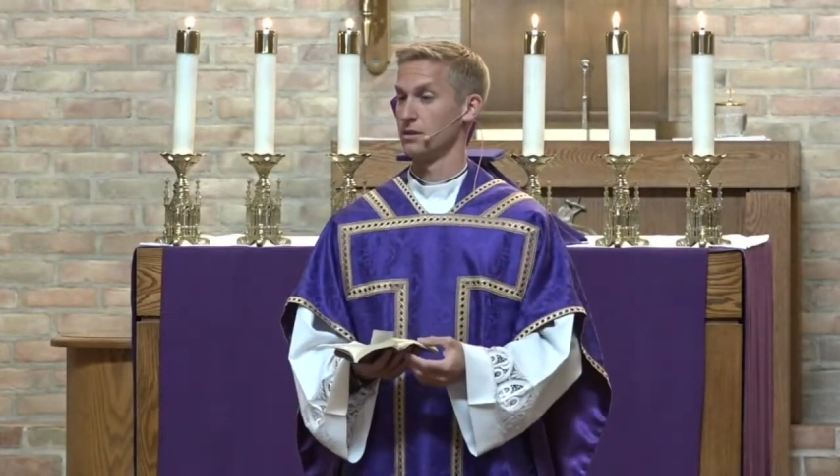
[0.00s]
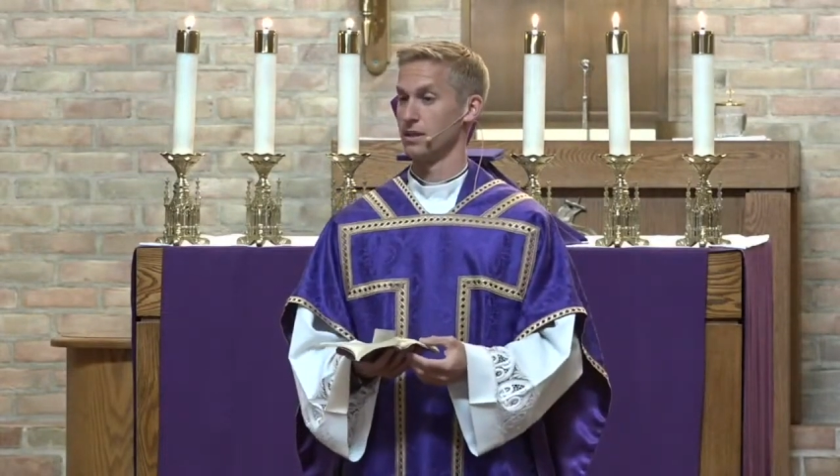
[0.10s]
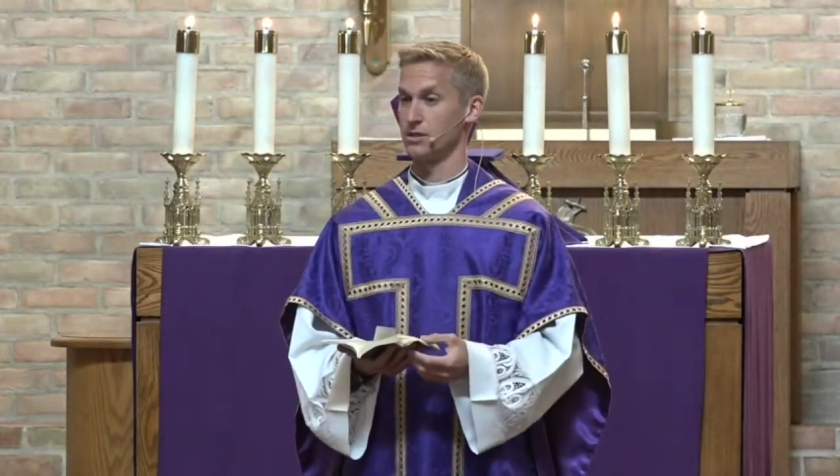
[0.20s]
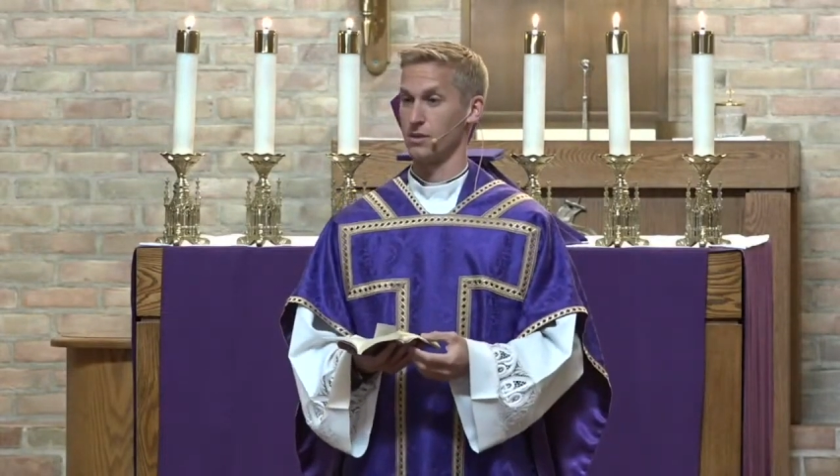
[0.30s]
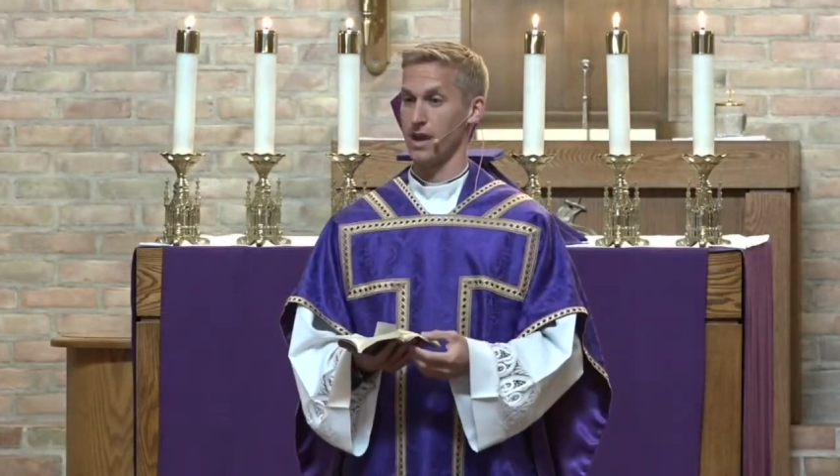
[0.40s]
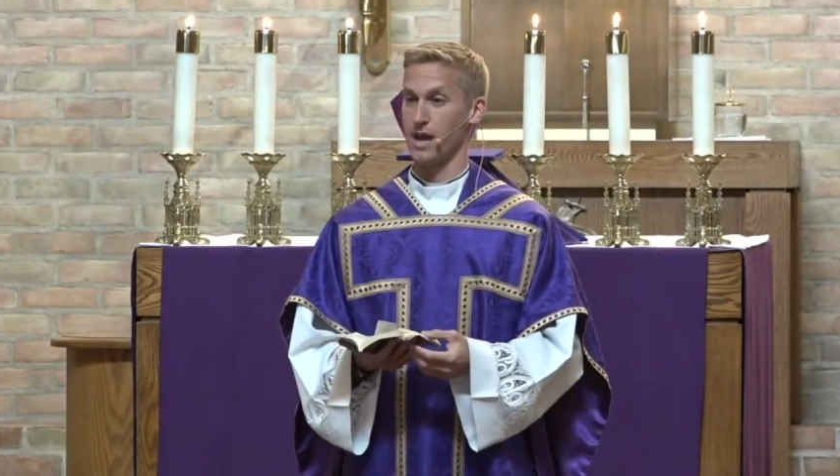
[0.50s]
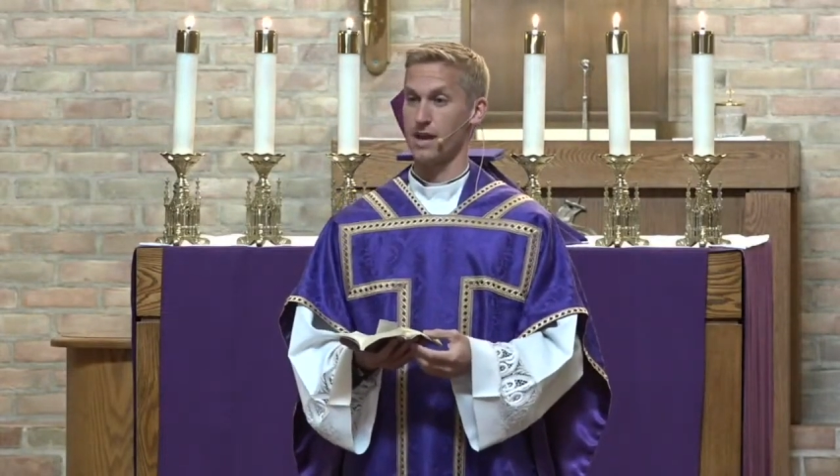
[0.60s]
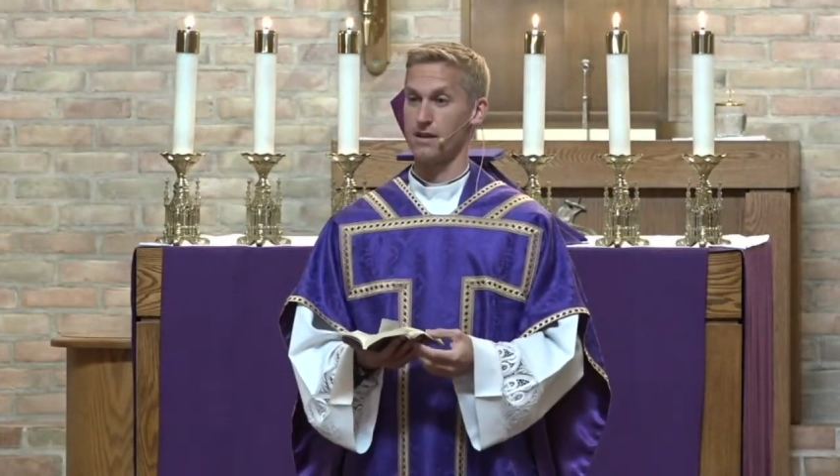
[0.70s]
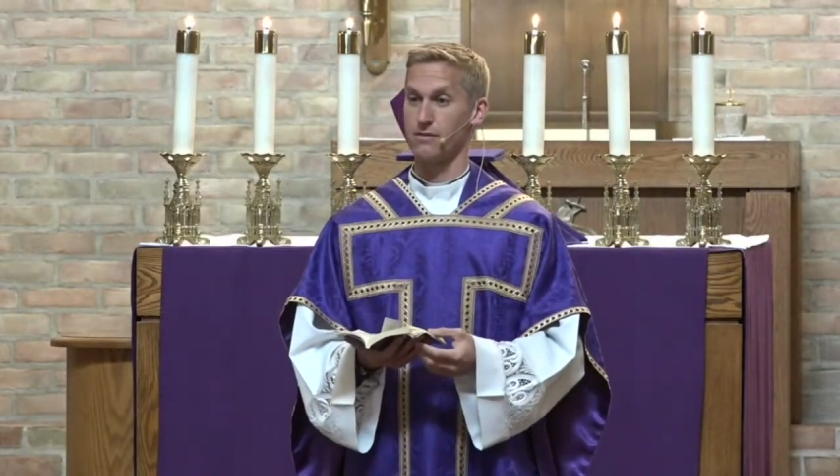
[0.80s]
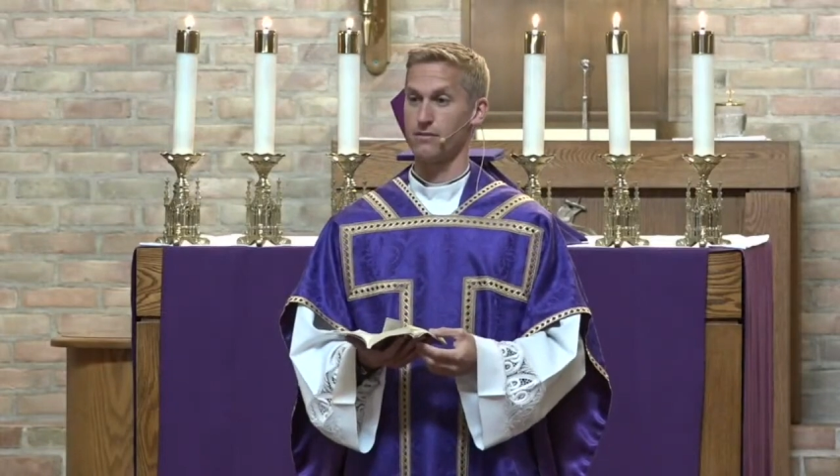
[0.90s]
Things we
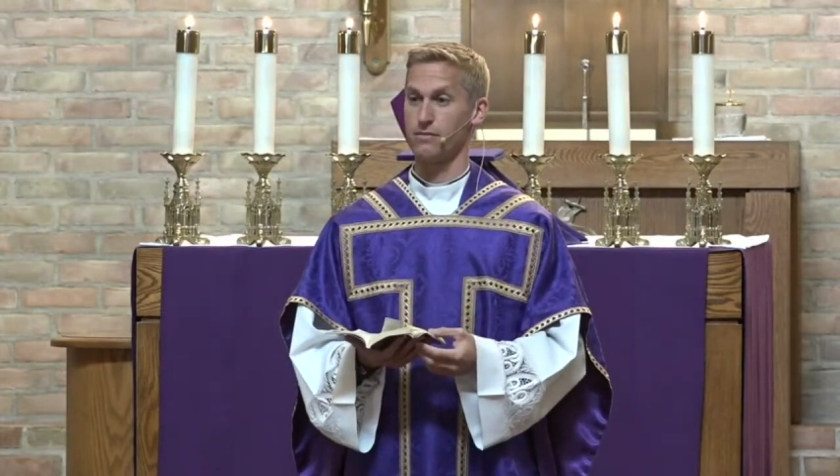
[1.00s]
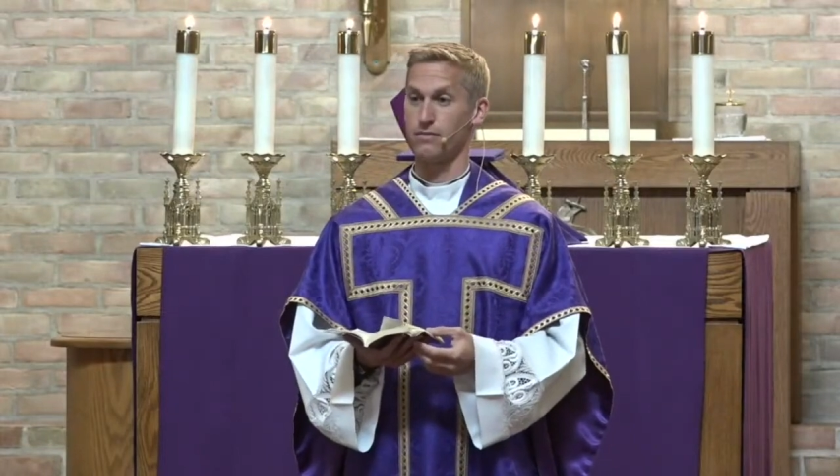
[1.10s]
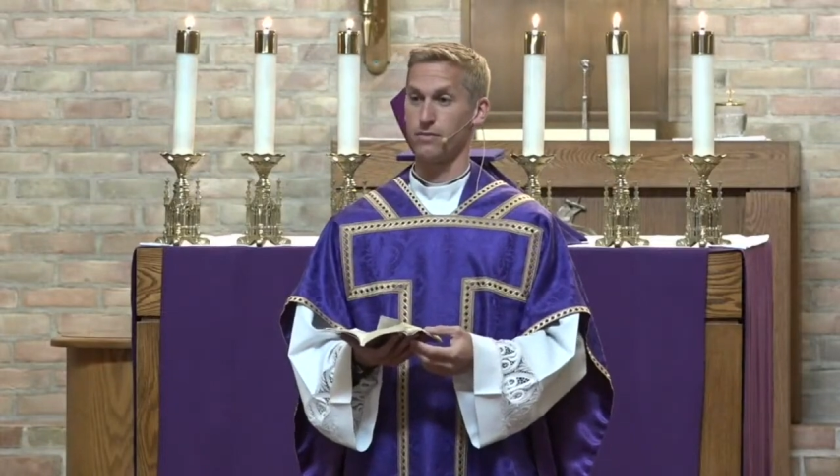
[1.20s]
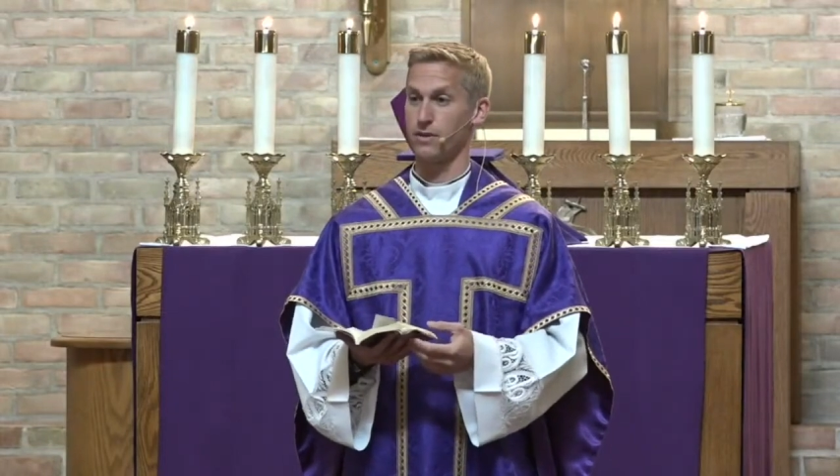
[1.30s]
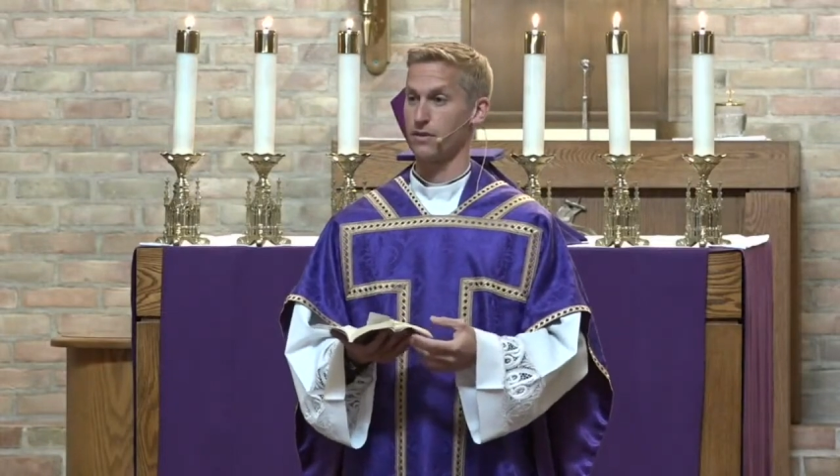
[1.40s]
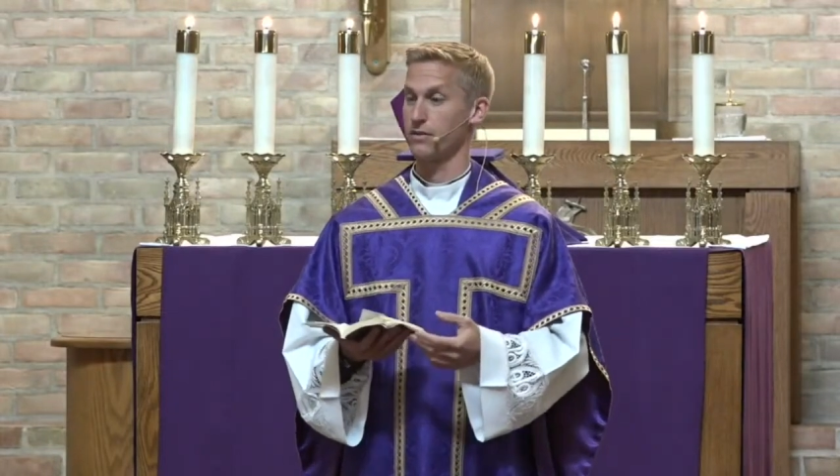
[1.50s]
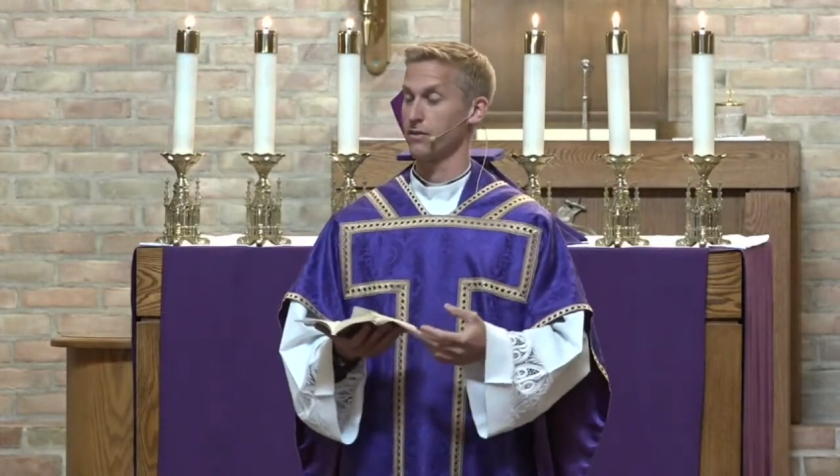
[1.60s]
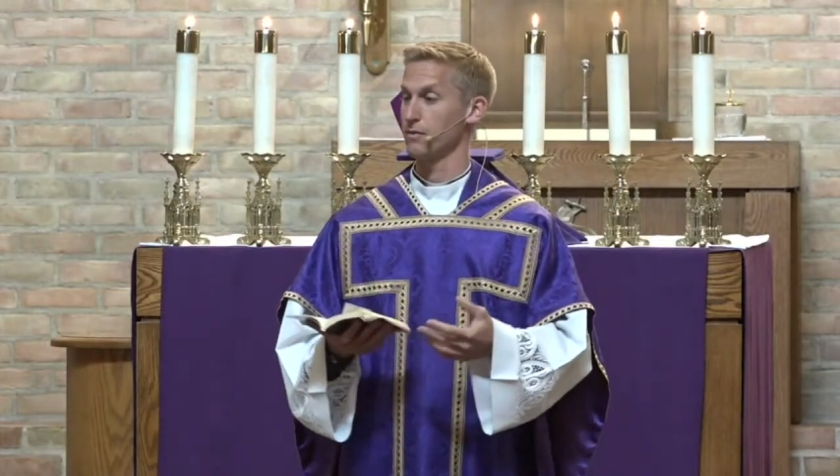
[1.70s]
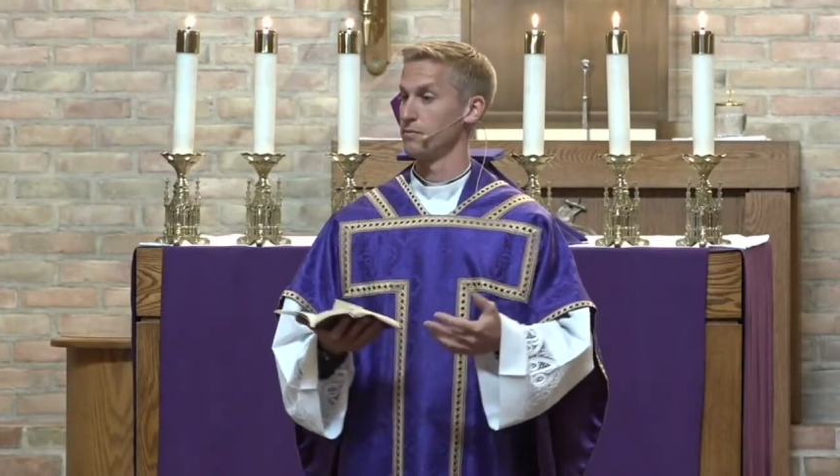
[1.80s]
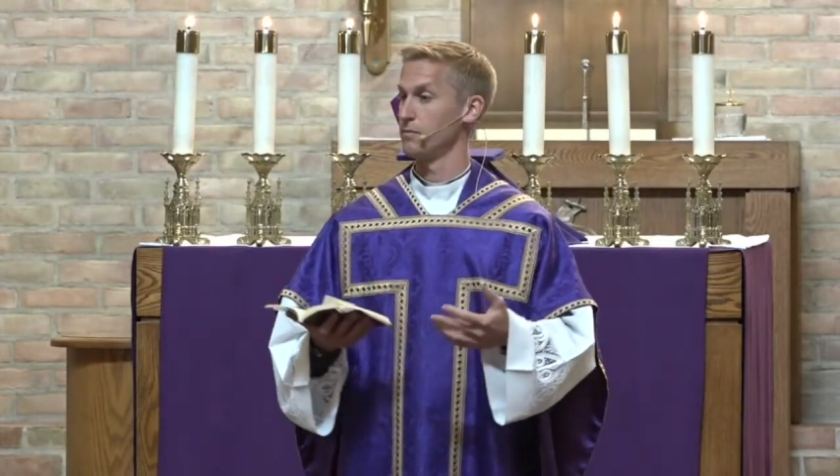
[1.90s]
have
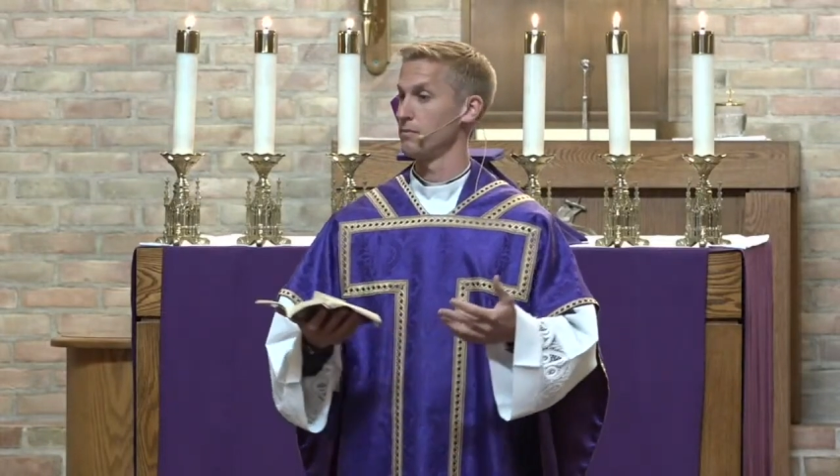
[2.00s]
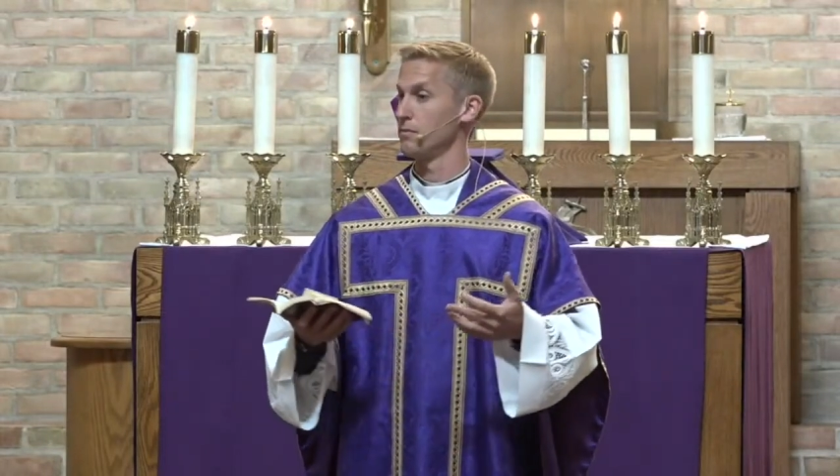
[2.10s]
with